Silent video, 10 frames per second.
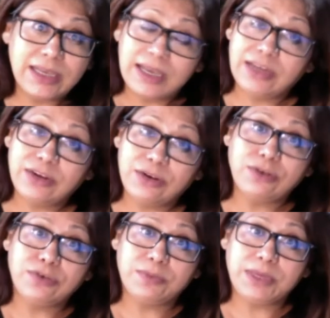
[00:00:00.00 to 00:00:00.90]
and you're not
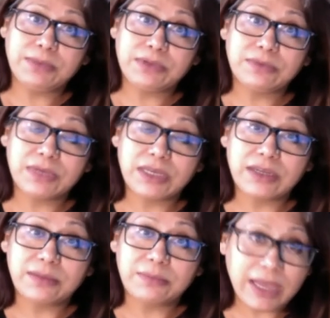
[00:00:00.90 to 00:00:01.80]
going to be able to work in
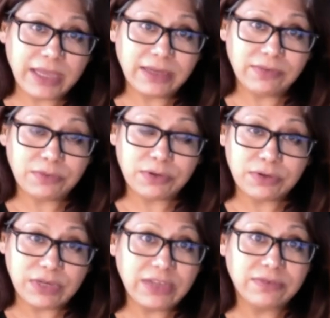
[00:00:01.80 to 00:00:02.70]
a mine if you want
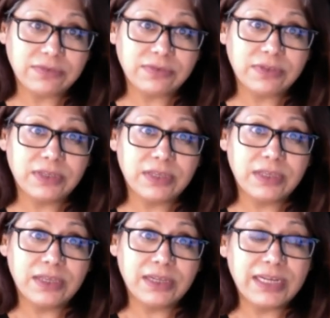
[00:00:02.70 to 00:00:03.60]
to live.
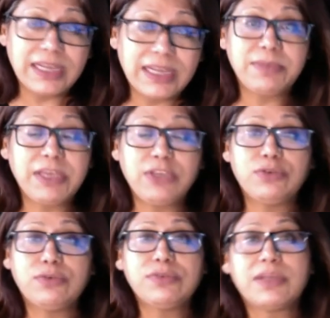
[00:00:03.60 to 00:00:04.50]
But let's make you
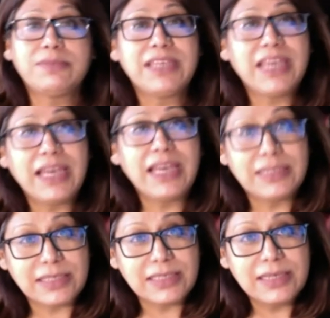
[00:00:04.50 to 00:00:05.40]
do something
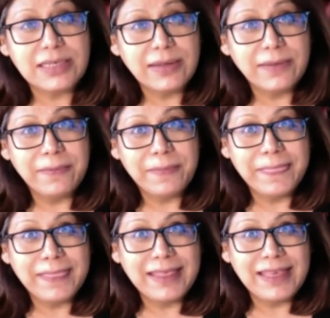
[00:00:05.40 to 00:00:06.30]
else.
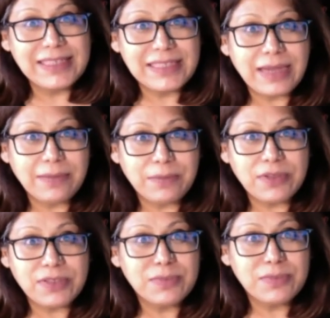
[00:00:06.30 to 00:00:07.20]
Is that
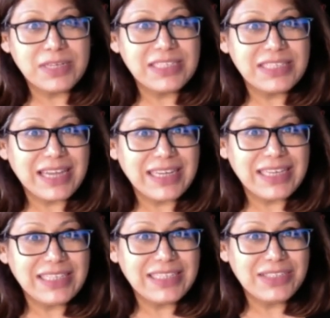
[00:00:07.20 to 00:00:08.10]
possible? Is that
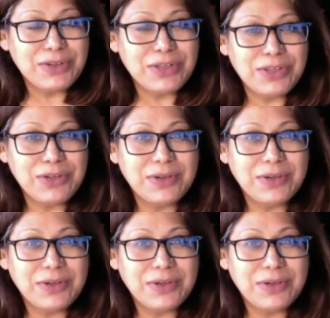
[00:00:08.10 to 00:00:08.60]
easy? So, you know,